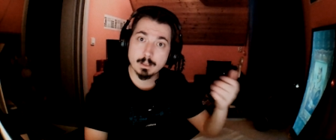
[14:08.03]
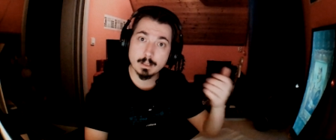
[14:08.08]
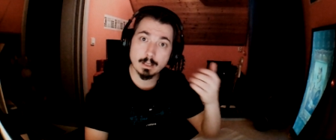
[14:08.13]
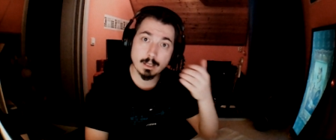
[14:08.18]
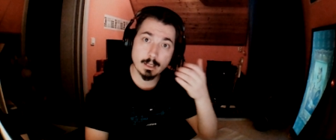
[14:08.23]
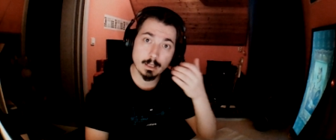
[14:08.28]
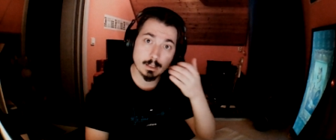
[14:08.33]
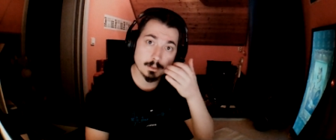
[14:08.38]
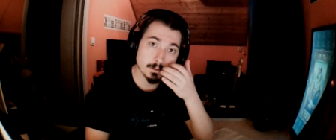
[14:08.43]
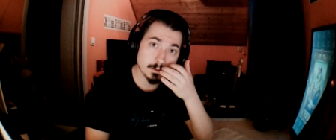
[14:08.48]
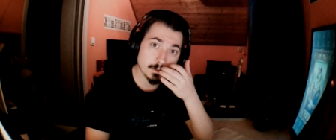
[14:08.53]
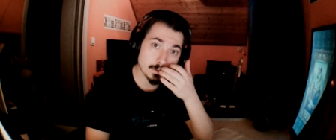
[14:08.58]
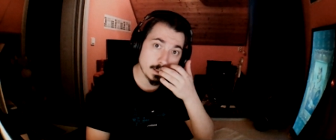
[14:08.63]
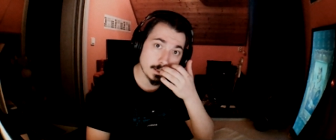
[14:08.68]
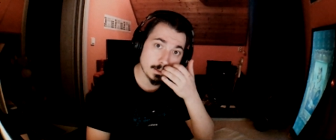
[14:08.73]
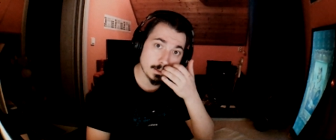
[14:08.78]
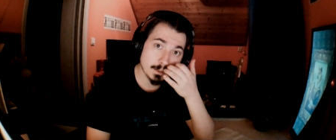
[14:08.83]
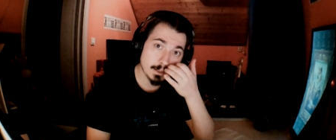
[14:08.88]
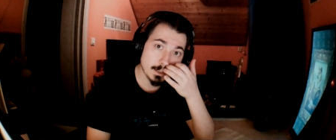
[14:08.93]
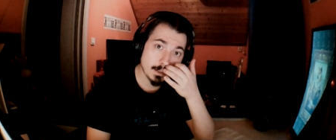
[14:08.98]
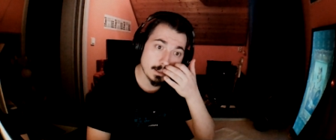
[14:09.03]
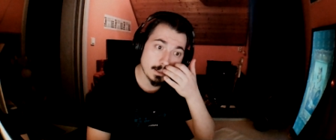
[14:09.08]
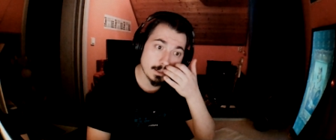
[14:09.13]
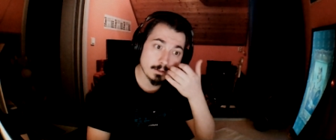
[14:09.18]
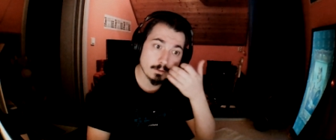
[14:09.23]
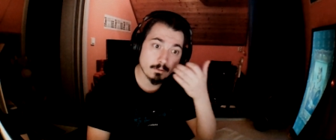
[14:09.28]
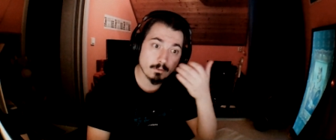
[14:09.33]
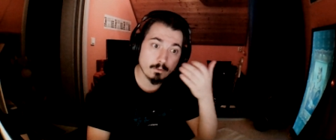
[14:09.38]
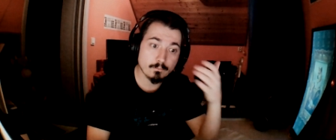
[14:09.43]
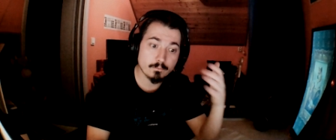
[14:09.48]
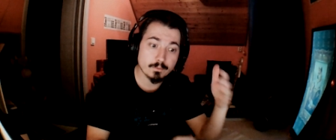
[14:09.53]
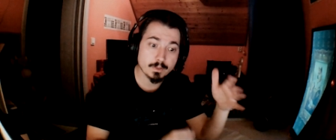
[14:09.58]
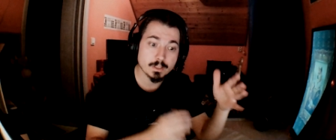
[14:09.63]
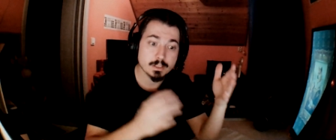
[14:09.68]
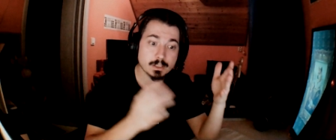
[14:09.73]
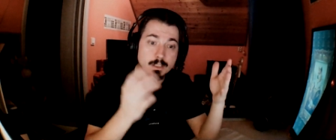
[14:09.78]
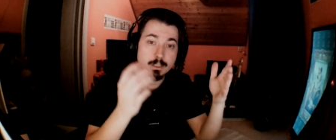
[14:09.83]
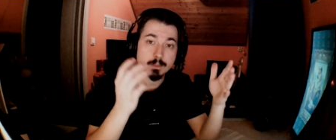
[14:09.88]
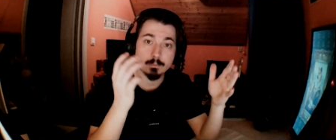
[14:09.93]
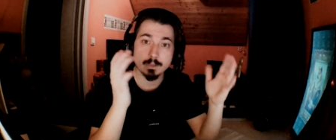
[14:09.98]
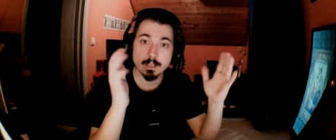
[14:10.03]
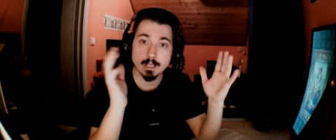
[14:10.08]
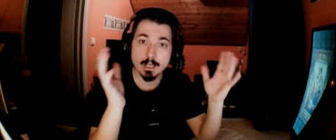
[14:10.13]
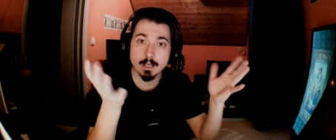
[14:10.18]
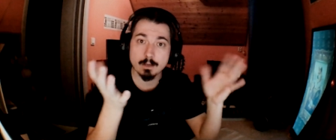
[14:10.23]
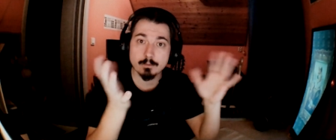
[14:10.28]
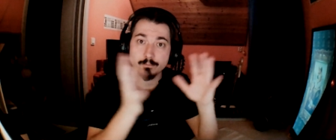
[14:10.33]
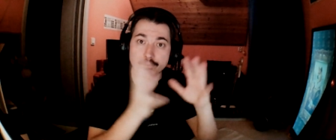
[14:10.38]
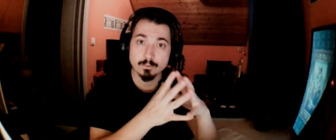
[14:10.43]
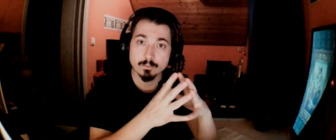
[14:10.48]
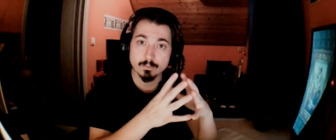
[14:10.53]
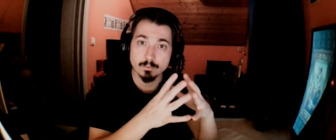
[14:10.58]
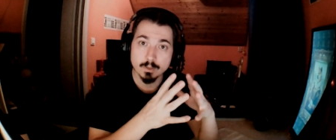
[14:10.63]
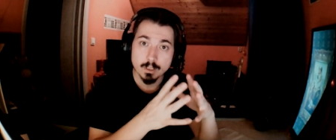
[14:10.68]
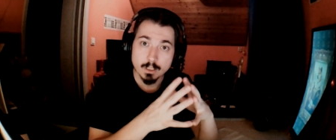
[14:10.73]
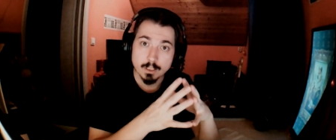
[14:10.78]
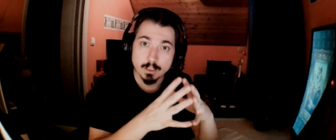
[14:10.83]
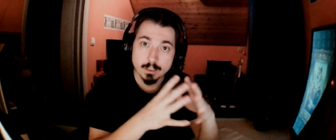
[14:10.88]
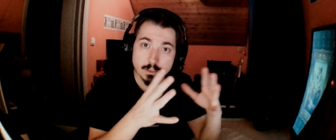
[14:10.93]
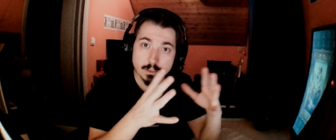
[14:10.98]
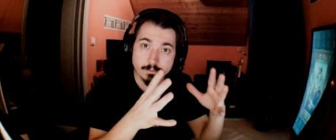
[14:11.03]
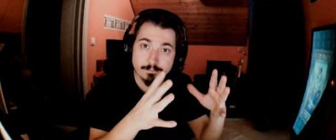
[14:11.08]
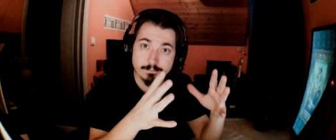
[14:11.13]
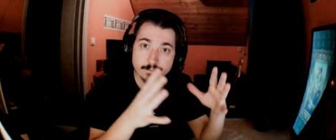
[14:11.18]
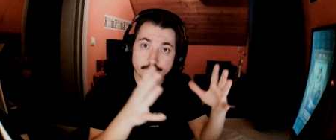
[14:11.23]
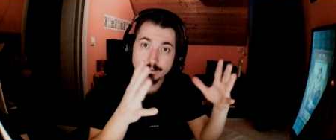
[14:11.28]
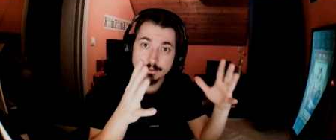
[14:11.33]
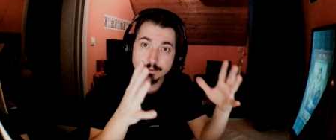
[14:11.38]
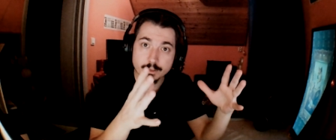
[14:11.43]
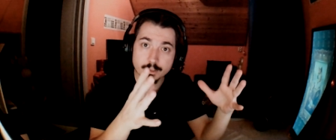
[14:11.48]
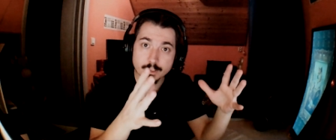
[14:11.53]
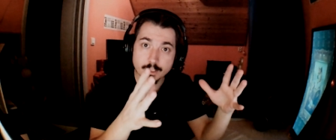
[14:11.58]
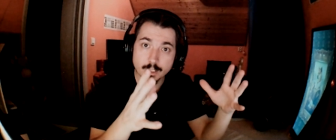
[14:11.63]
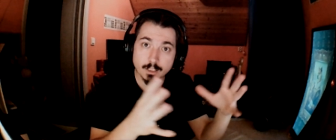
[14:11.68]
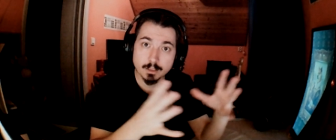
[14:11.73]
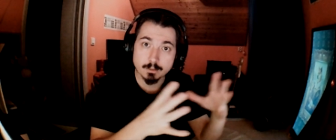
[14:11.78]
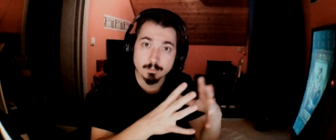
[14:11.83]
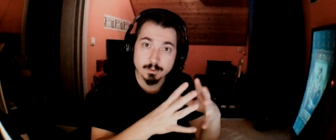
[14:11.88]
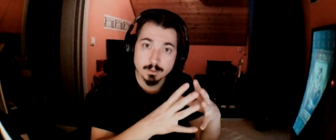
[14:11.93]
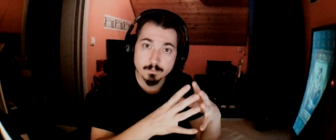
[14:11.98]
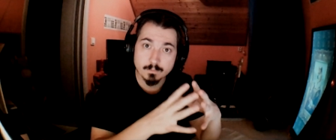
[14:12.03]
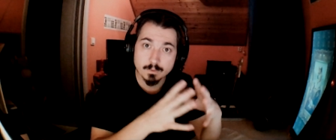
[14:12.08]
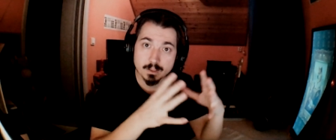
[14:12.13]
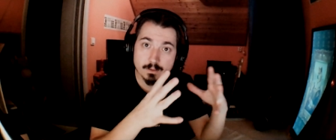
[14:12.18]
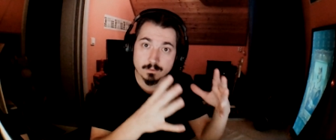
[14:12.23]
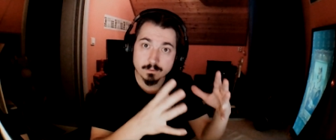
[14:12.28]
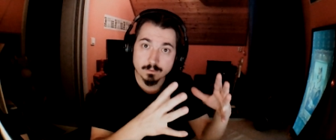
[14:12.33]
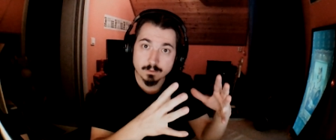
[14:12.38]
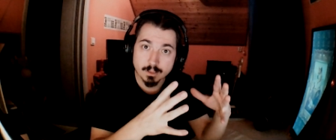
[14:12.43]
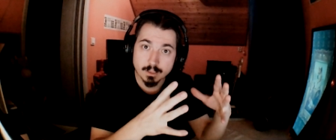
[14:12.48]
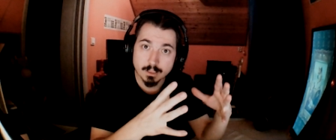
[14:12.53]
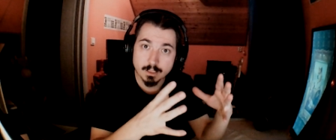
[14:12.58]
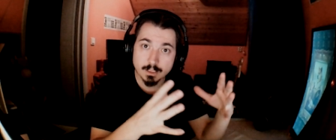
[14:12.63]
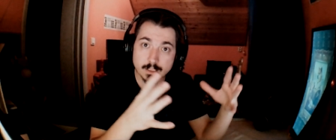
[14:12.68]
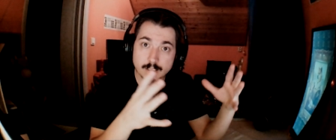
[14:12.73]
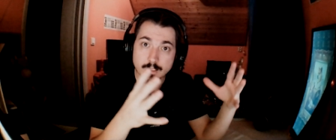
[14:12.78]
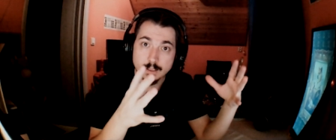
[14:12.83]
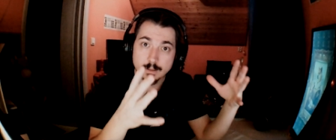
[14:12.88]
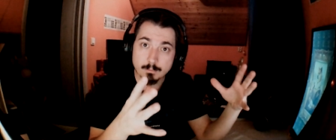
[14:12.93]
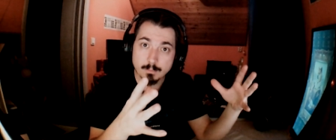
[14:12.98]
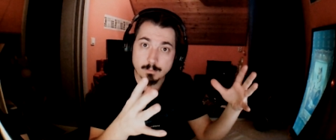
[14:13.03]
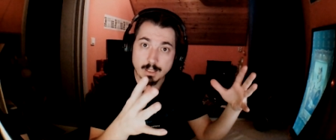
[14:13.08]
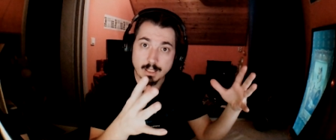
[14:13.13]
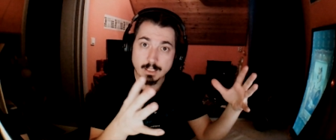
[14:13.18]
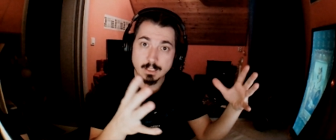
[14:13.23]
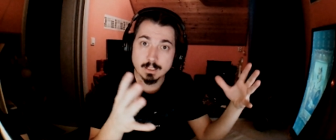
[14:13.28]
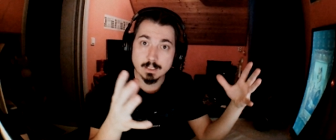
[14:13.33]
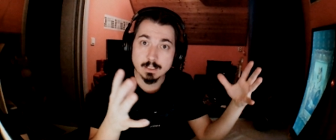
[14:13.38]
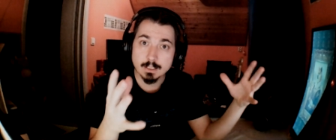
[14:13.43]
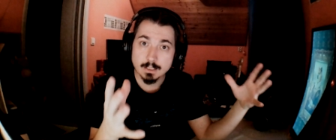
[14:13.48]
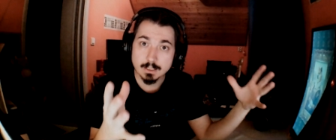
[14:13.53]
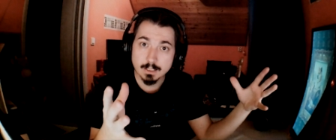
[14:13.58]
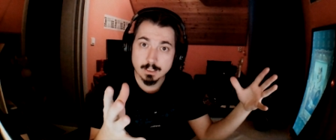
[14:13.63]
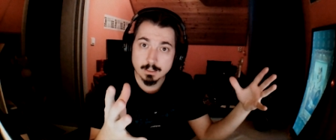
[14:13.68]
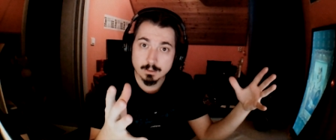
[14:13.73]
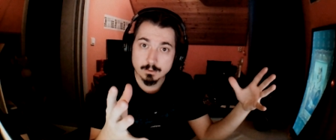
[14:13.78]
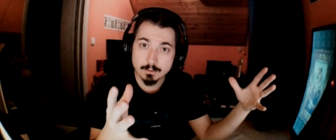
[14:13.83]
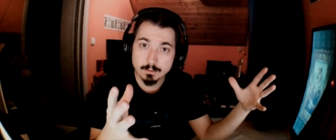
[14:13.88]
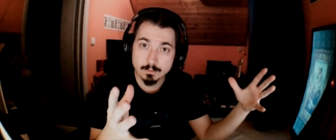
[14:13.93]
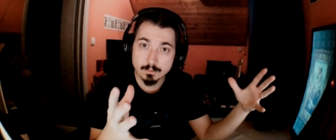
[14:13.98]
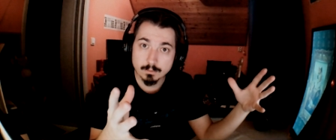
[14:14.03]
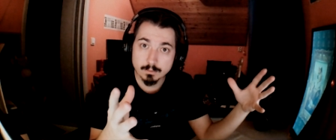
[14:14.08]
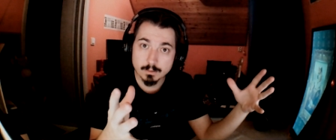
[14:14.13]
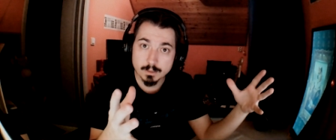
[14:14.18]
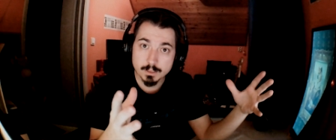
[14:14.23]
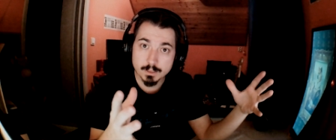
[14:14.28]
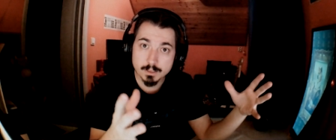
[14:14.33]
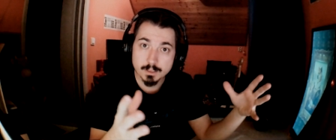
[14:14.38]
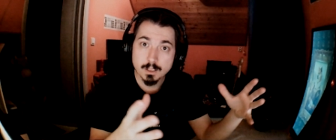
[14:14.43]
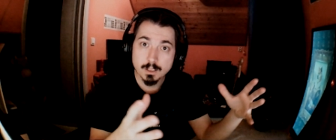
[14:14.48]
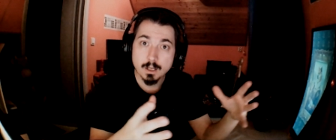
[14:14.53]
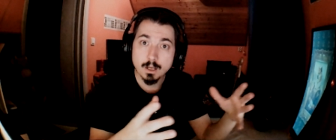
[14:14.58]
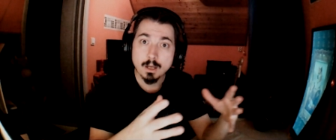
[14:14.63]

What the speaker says: And obviously we have to differentiate between three main categories.